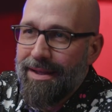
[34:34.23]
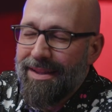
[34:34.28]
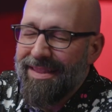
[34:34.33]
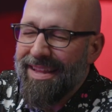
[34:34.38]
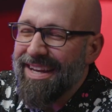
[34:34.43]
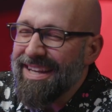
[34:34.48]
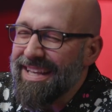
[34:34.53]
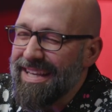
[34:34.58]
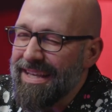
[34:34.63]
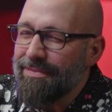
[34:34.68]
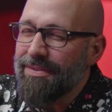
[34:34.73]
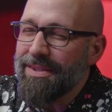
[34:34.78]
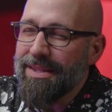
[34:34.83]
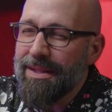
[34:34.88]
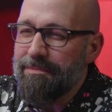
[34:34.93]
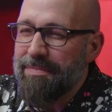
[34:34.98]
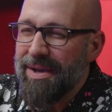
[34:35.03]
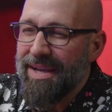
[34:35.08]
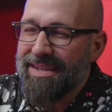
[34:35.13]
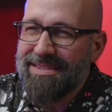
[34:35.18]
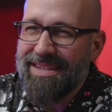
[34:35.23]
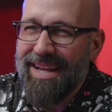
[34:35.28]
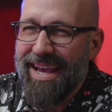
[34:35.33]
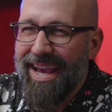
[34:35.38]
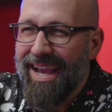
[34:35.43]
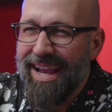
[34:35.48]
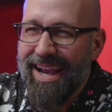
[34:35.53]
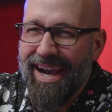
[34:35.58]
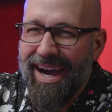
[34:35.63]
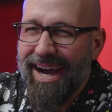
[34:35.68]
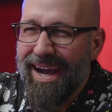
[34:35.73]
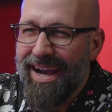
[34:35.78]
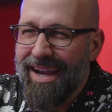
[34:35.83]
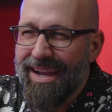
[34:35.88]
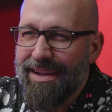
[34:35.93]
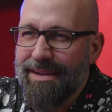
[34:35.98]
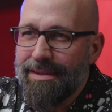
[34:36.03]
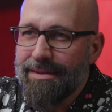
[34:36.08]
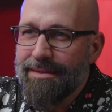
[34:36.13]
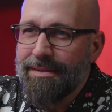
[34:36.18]
that even the best
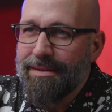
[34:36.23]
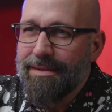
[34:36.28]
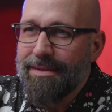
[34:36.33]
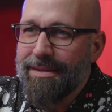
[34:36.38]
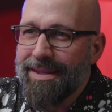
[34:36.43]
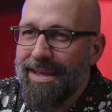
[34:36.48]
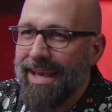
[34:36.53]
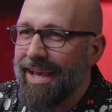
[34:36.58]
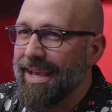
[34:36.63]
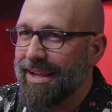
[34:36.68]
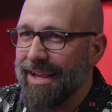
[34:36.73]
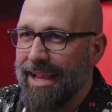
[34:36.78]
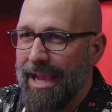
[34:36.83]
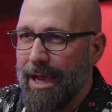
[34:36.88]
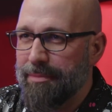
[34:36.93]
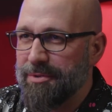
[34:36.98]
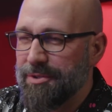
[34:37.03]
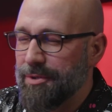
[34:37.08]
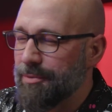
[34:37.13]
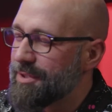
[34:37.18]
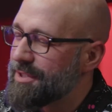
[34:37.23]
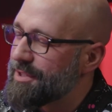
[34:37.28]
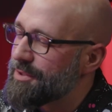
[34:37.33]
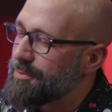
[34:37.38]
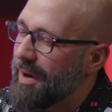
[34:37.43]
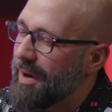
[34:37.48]
AI can't capture, which is